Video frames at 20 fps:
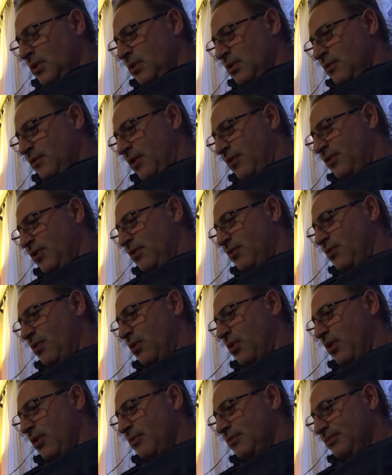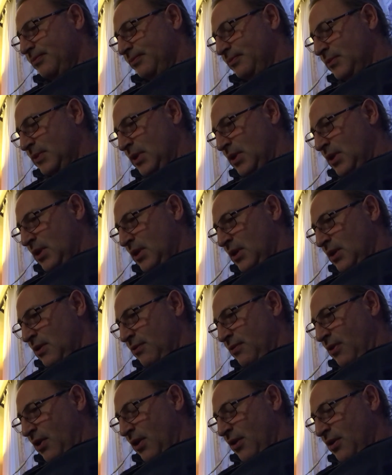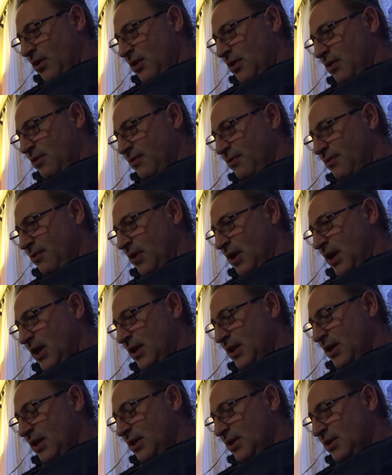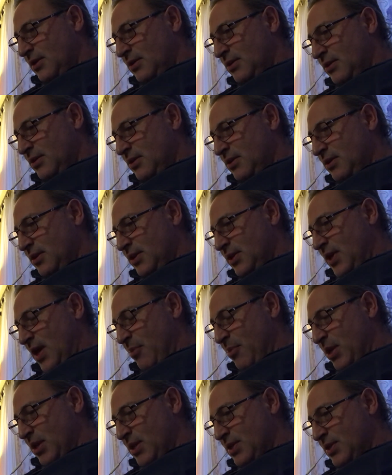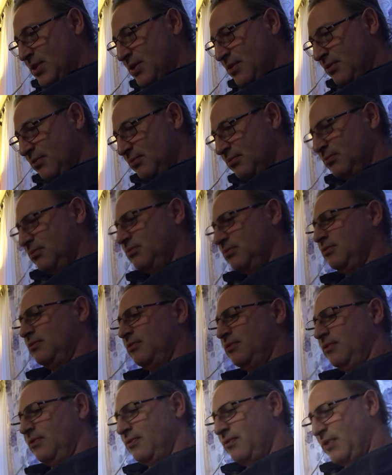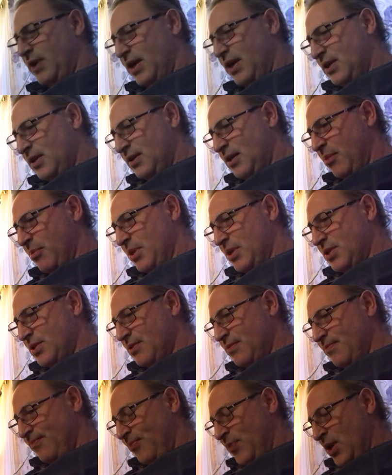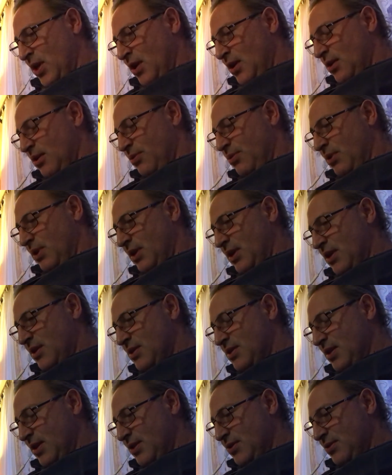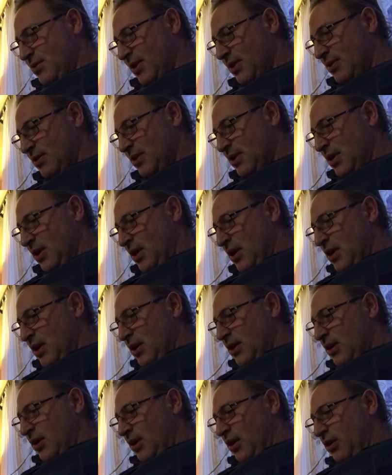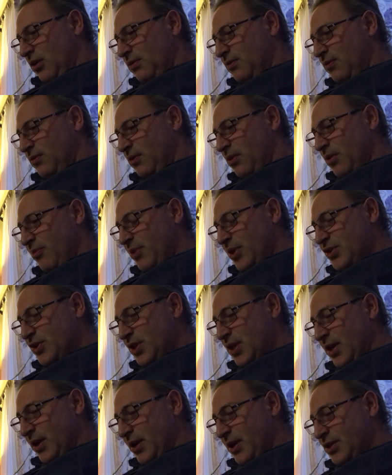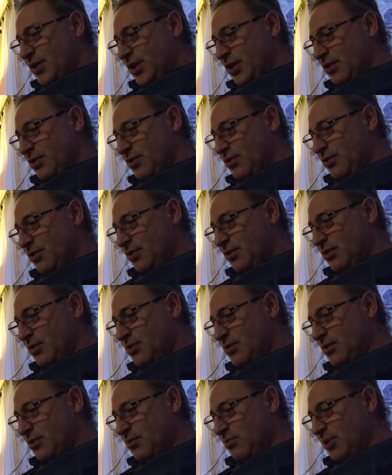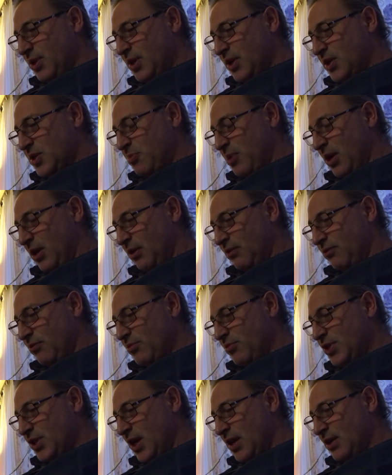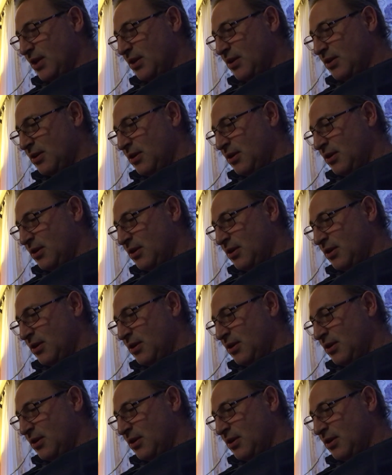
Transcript: Fifty-four, Father Frina Demitz, Freinademetz, twentieth century. All foreign missionaries shall soon be expelled from China.